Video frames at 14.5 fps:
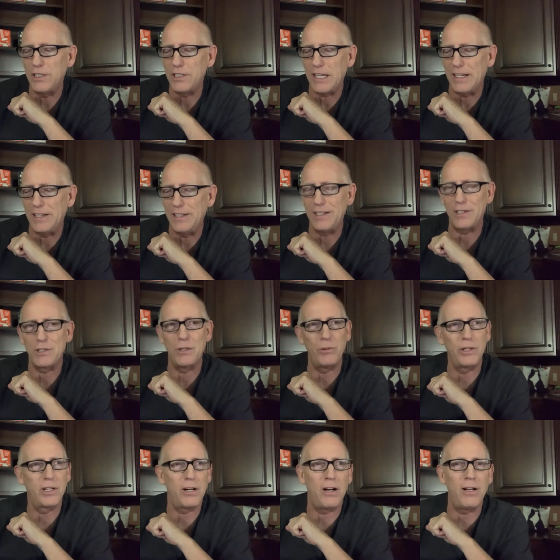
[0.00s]
said he doesn't
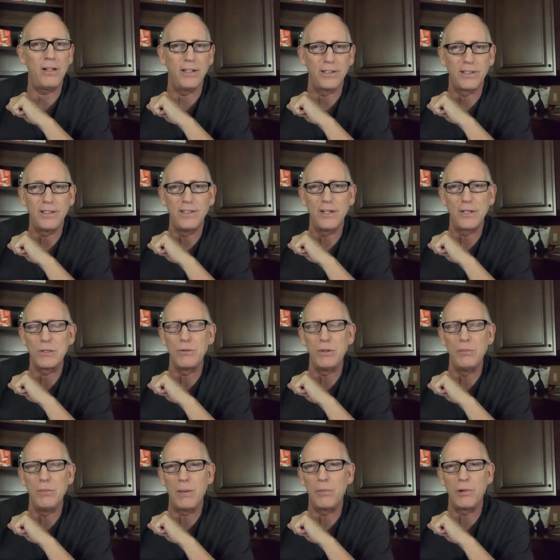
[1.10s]
recall it. He doesn't
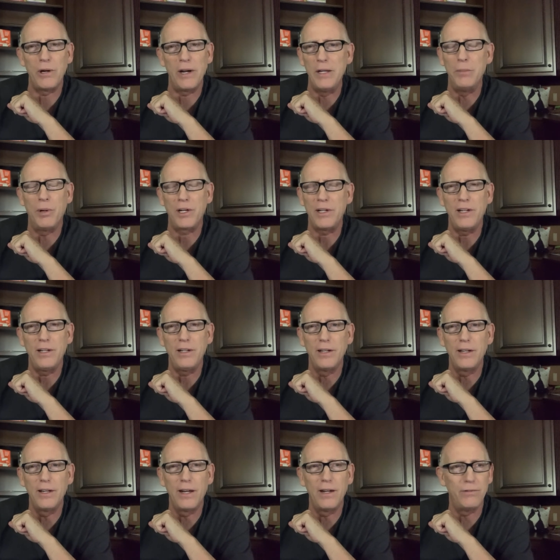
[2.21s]
remember anybody
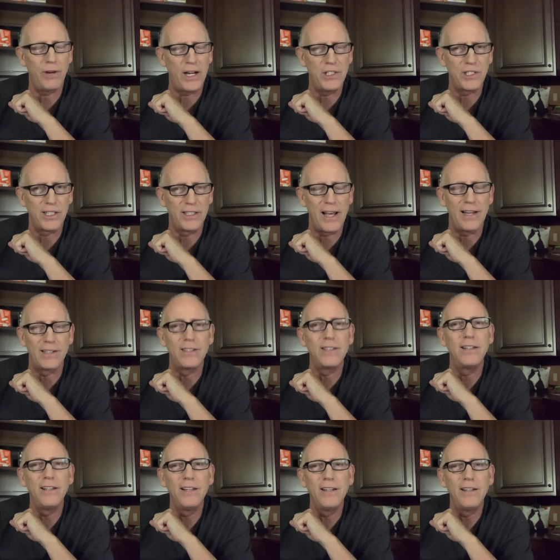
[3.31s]
advising that.
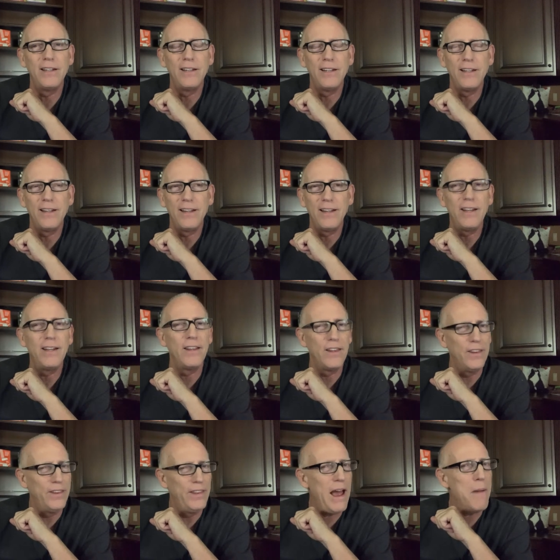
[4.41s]

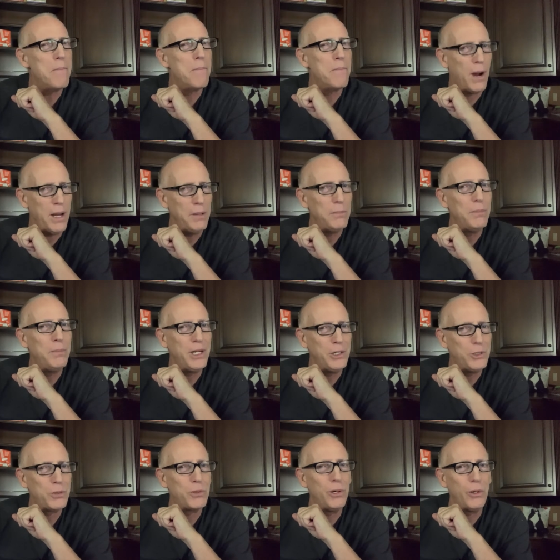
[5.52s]
That might be
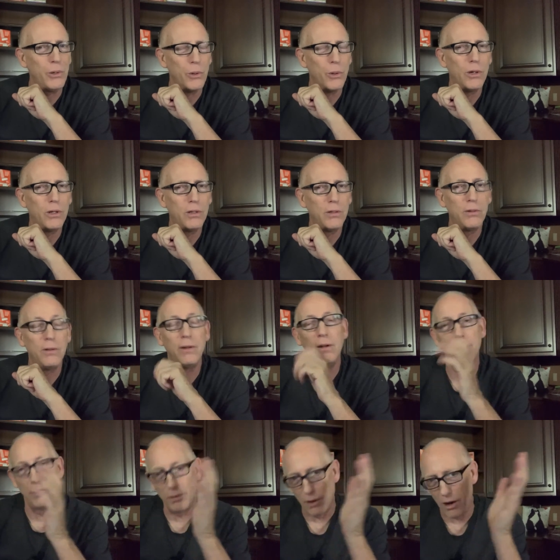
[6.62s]
true,
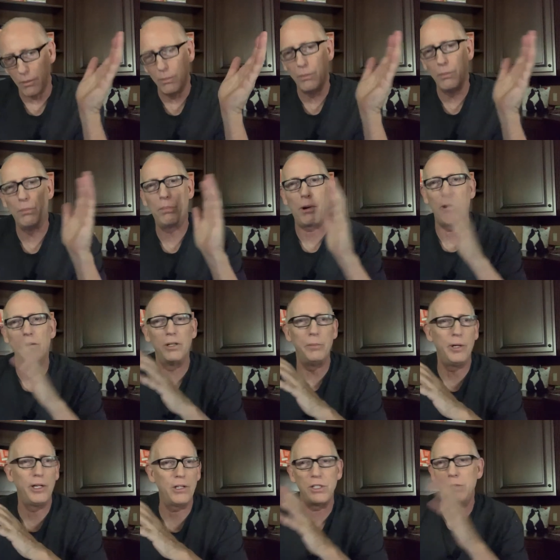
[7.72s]
partly
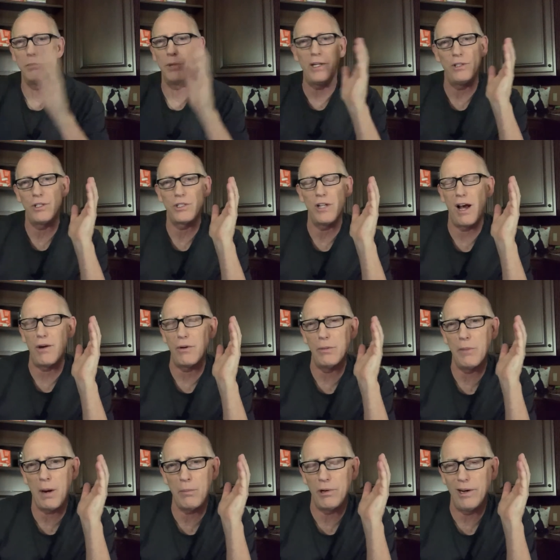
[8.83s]
because he might just not
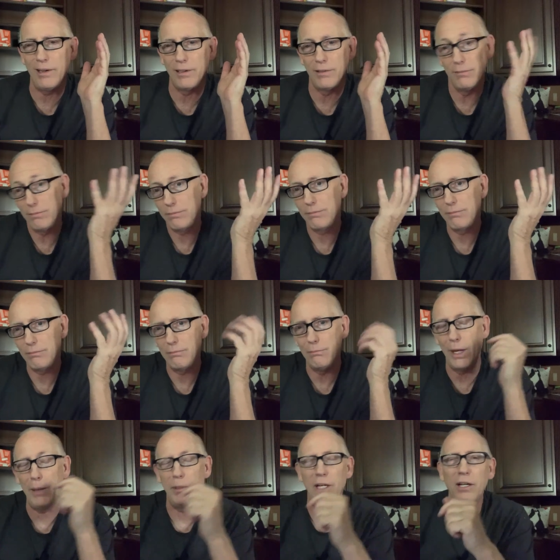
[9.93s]
remember it,
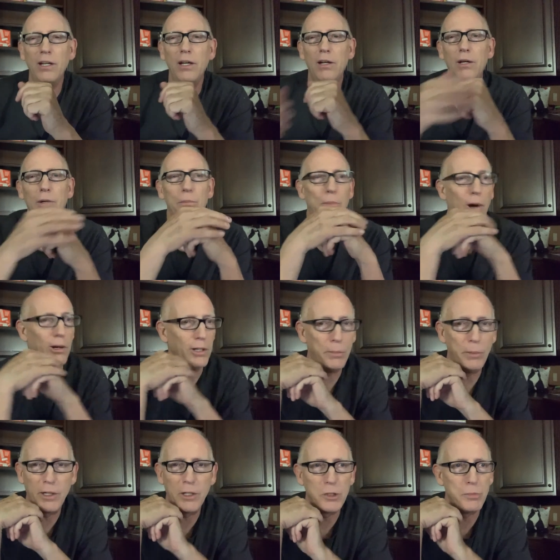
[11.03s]
maybe, partly
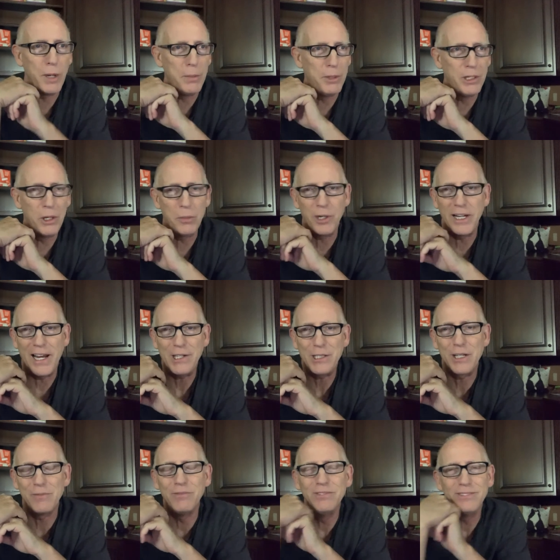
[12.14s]
because maybe nobody asked him.